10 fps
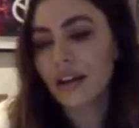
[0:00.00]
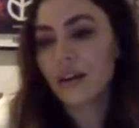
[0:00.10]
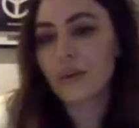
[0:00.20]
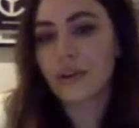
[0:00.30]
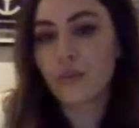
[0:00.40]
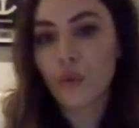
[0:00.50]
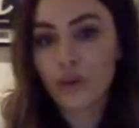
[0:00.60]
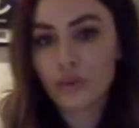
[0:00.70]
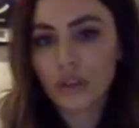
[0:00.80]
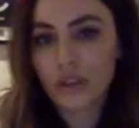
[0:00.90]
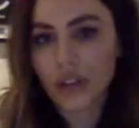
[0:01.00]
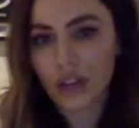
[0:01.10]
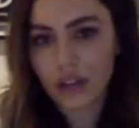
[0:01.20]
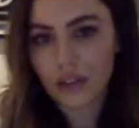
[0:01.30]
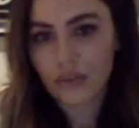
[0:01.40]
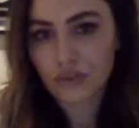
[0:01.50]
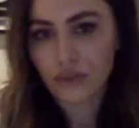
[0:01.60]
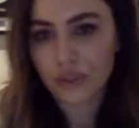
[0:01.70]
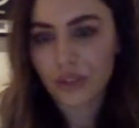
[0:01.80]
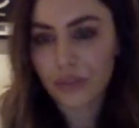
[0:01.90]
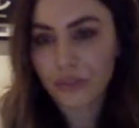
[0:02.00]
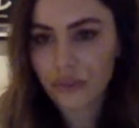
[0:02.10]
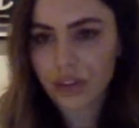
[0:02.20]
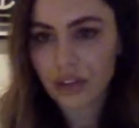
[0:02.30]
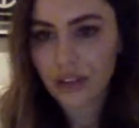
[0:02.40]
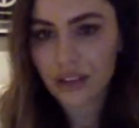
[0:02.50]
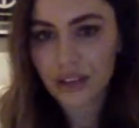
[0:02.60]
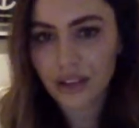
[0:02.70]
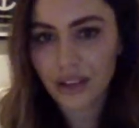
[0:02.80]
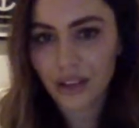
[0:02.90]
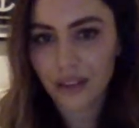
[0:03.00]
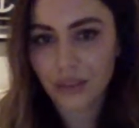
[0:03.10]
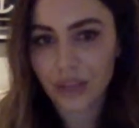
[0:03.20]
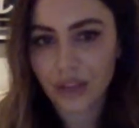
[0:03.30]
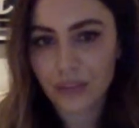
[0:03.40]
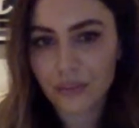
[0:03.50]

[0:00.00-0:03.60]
We need one more line for the pre, and then we